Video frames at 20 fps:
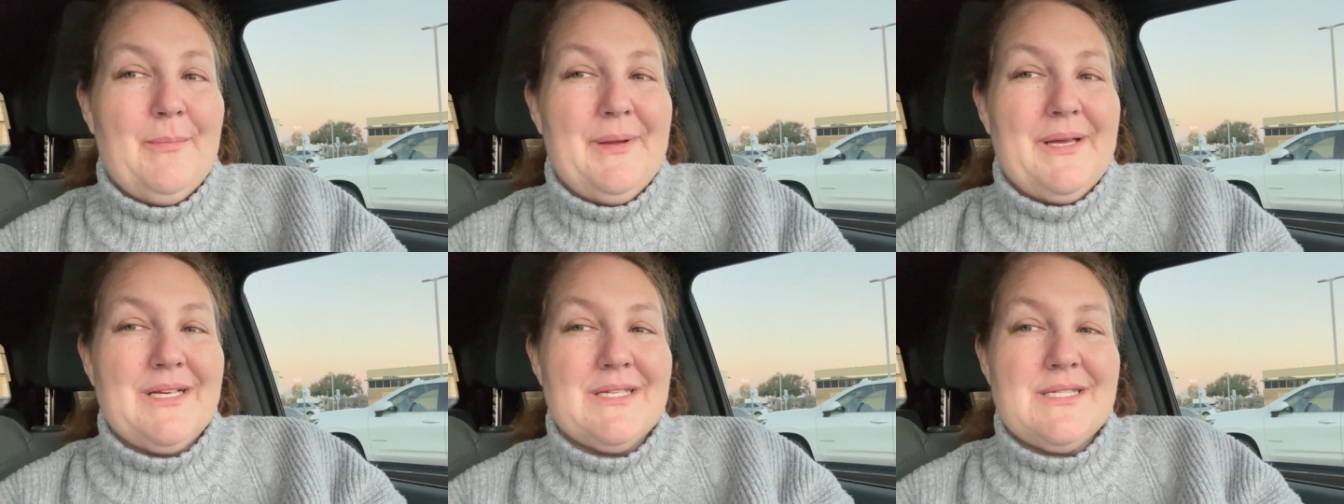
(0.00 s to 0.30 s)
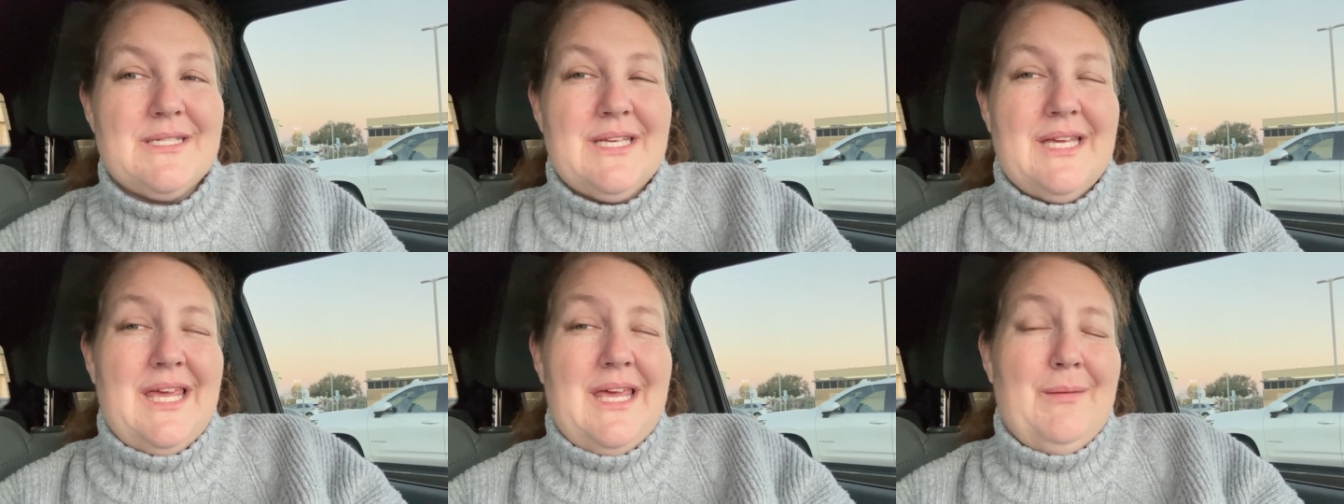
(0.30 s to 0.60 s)

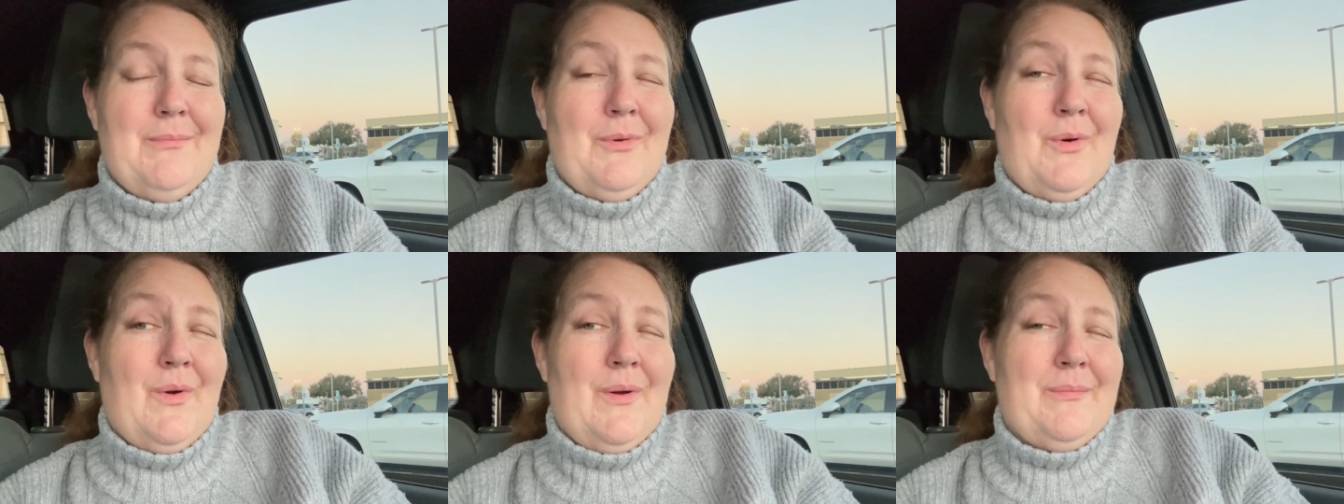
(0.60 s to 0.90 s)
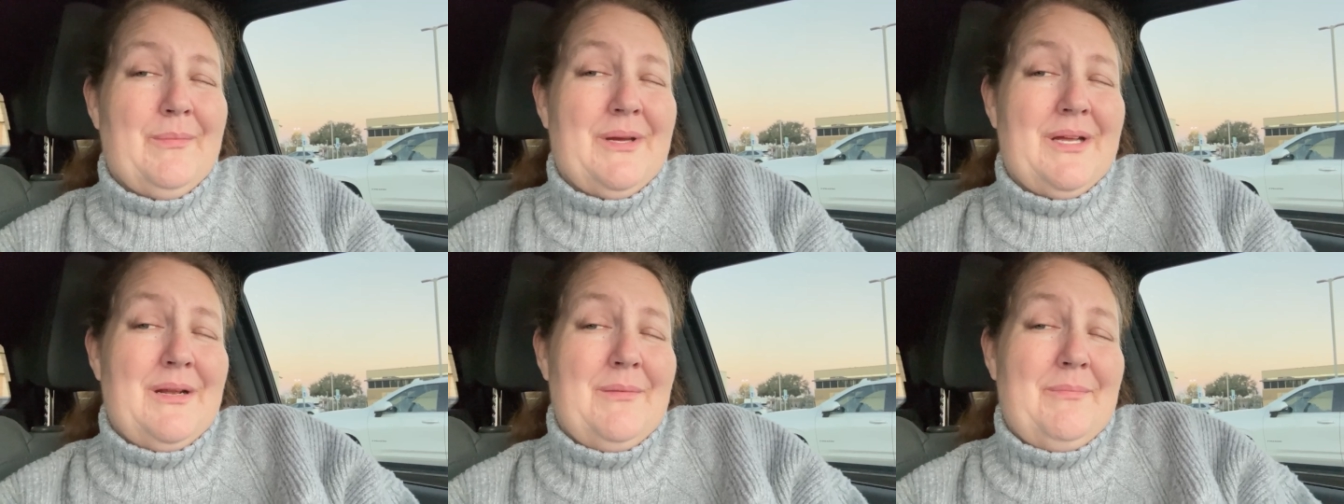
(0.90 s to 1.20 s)
because the chemo
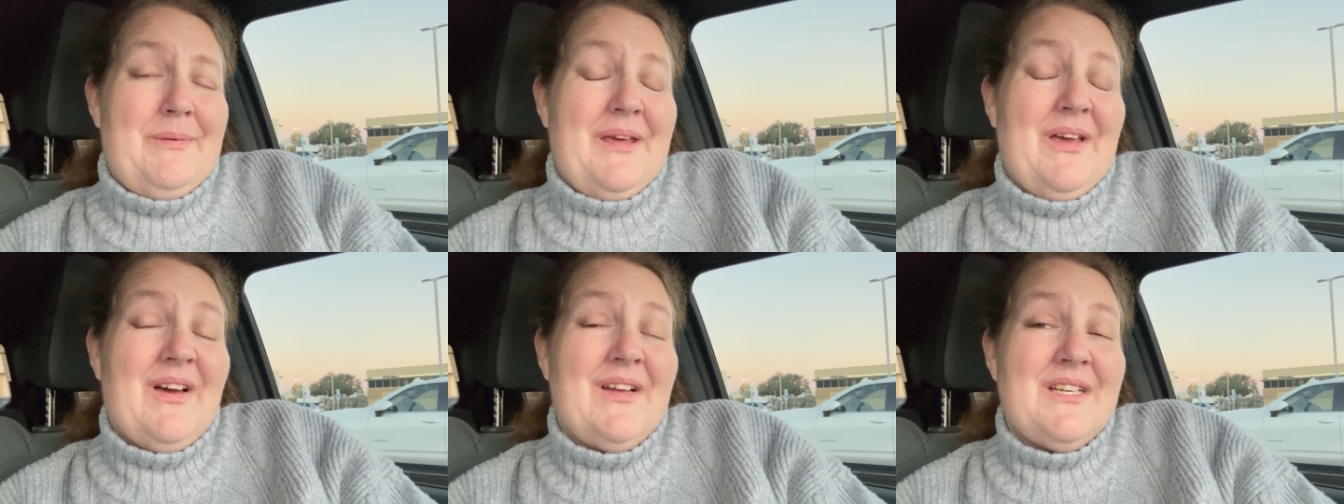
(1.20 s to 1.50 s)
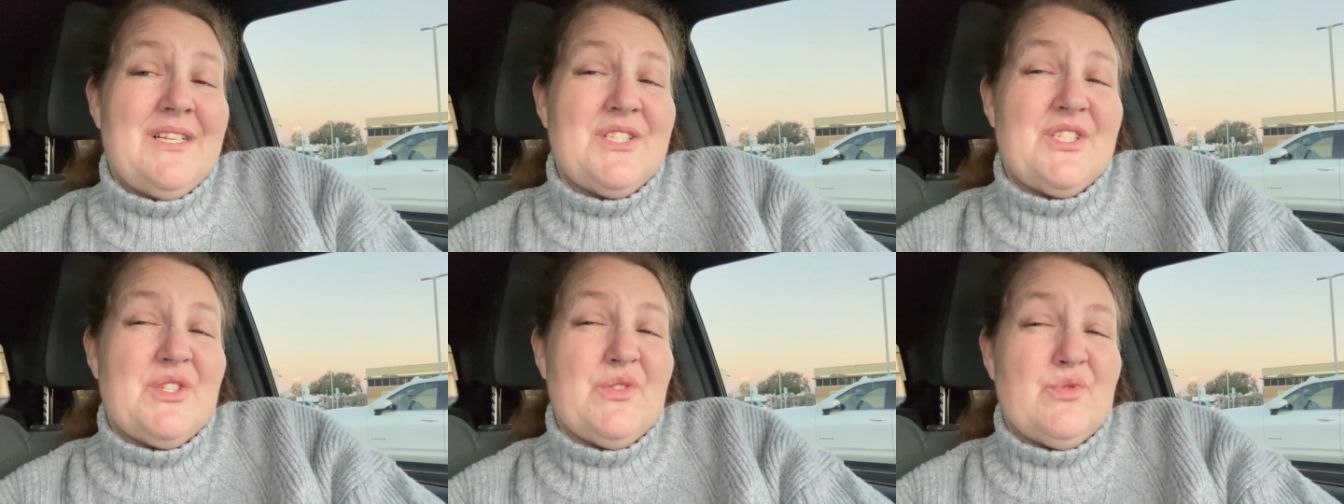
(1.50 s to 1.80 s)
I'm going to be
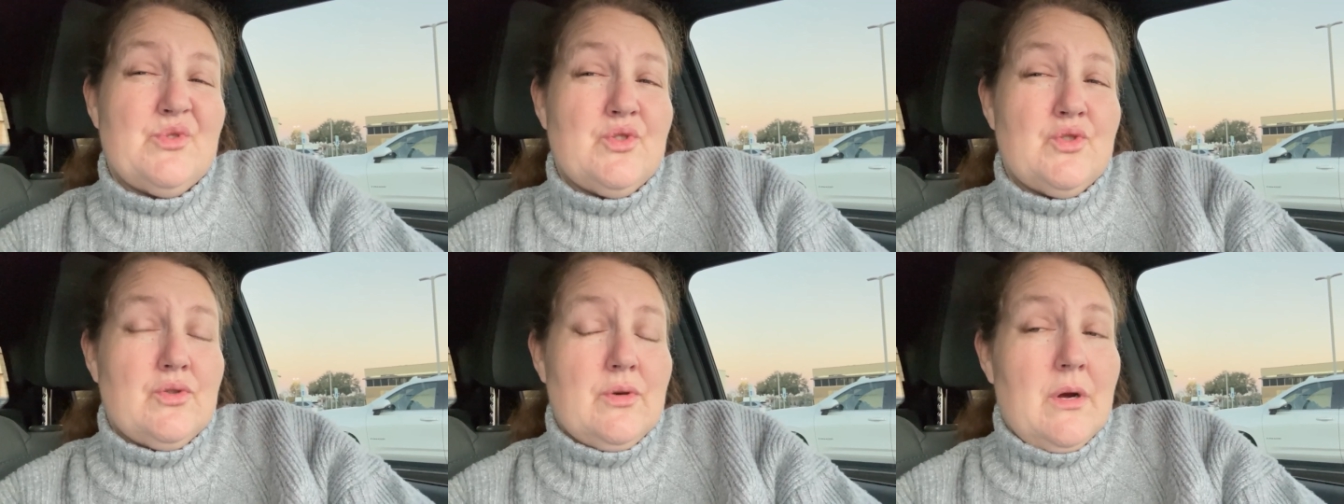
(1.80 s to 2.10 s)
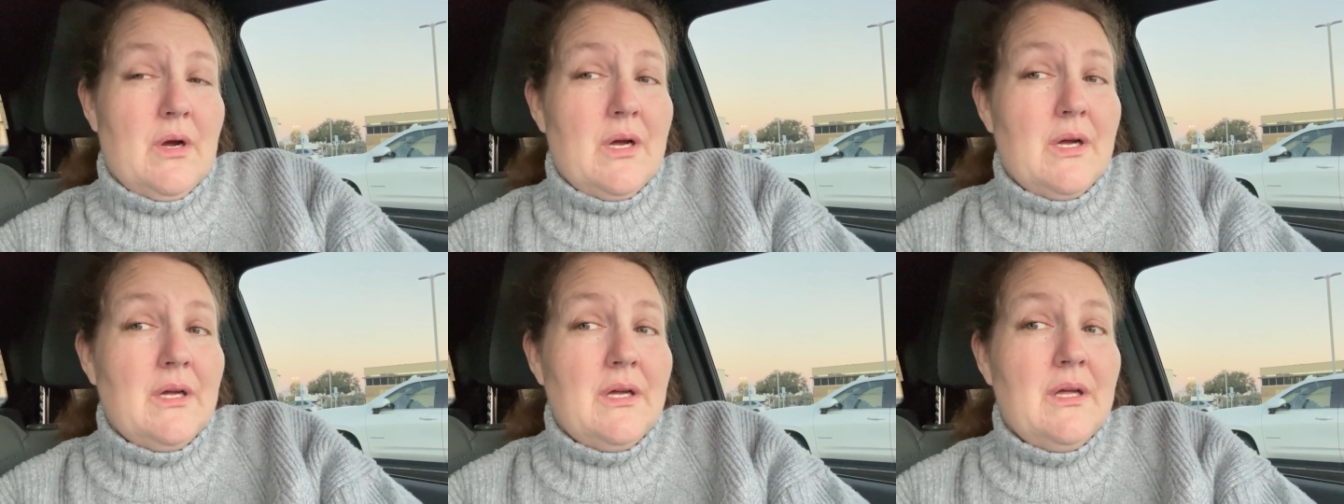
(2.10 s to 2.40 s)
on is so
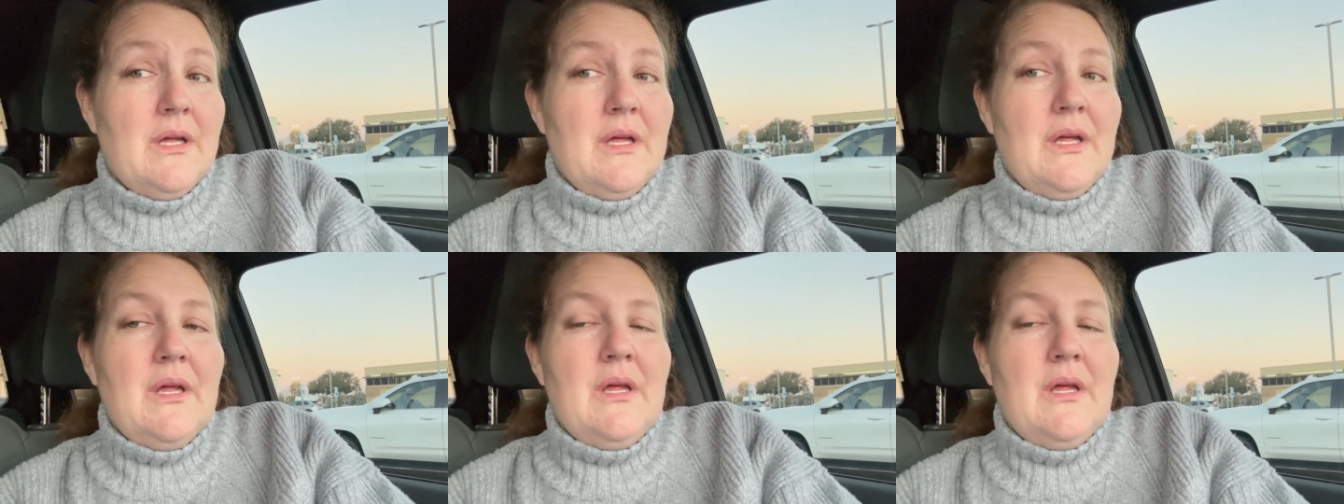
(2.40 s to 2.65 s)
strong